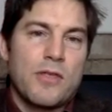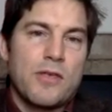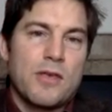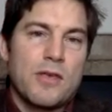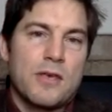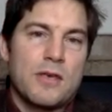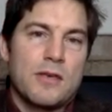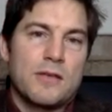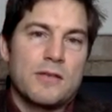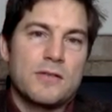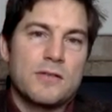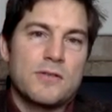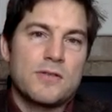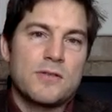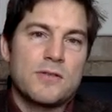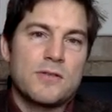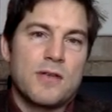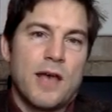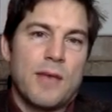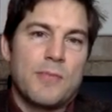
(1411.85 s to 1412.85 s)

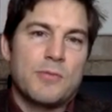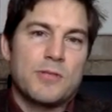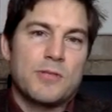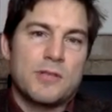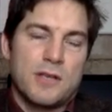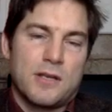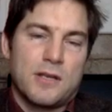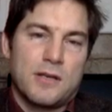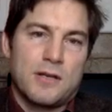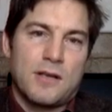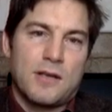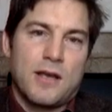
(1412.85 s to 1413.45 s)
is Epstein